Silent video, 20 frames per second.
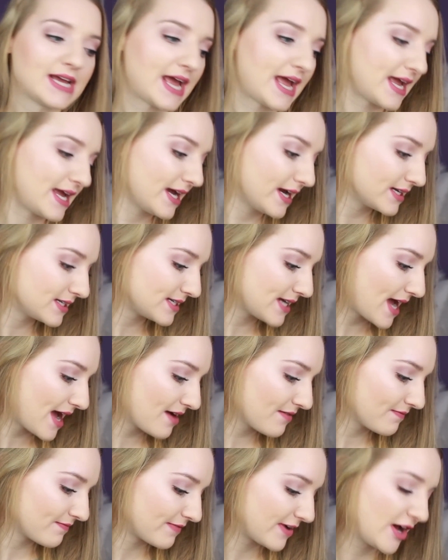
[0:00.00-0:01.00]
And
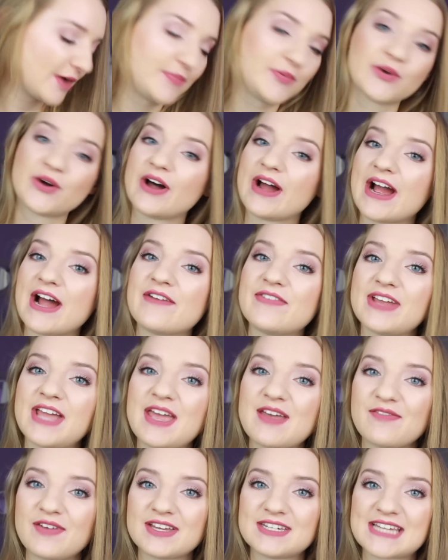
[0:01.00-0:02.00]
yeah, hope you all are having
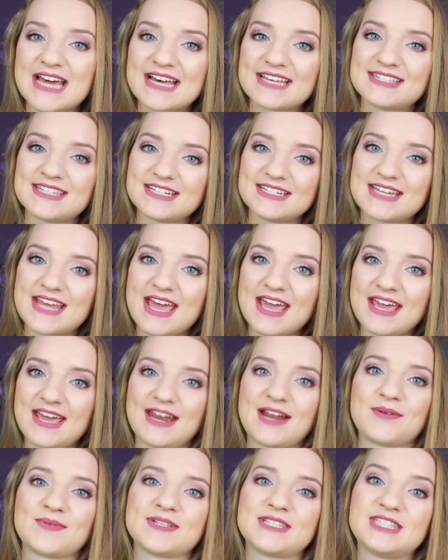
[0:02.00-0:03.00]
a fantastic day,
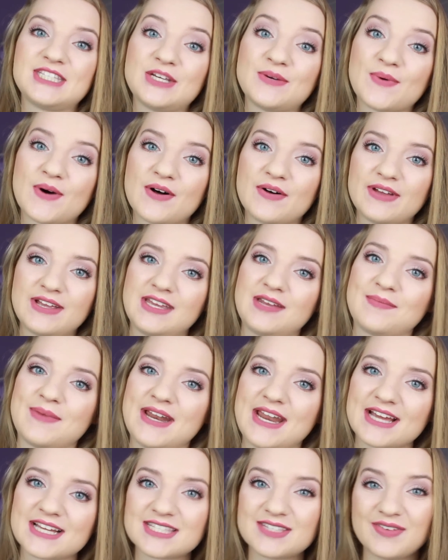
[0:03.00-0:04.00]
and I will see you all in
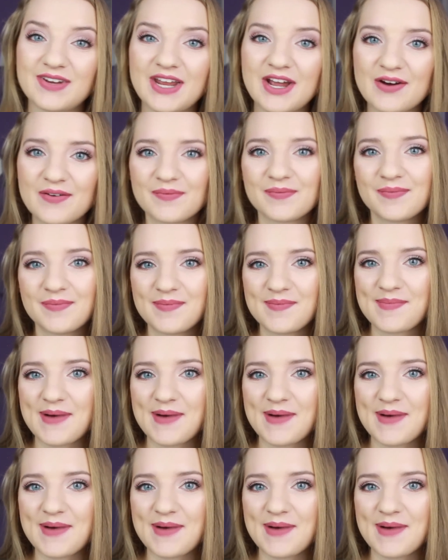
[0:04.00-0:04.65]
my next video.